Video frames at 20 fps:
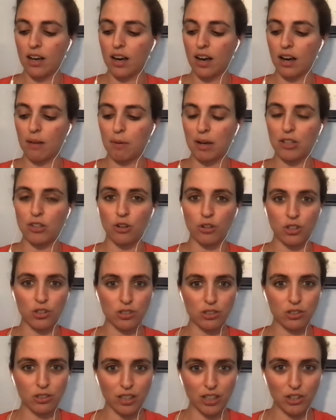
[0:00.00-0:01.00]
I know you're
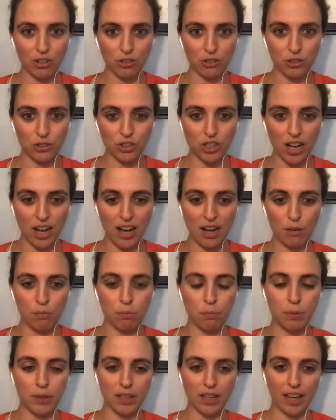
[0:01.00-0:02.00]
still at your old
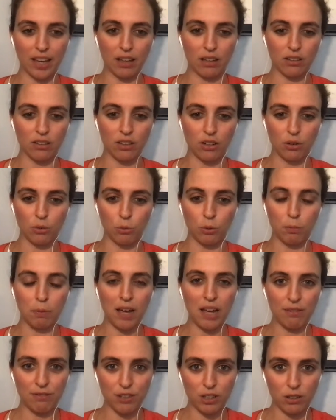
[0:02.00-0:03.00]
job, but we'll
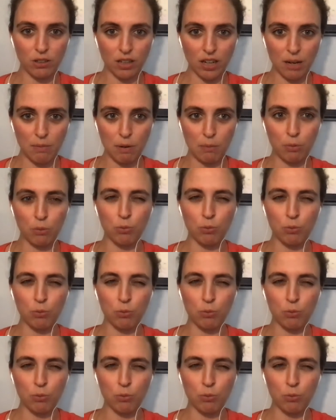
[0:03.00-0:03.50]
pay for you to come up.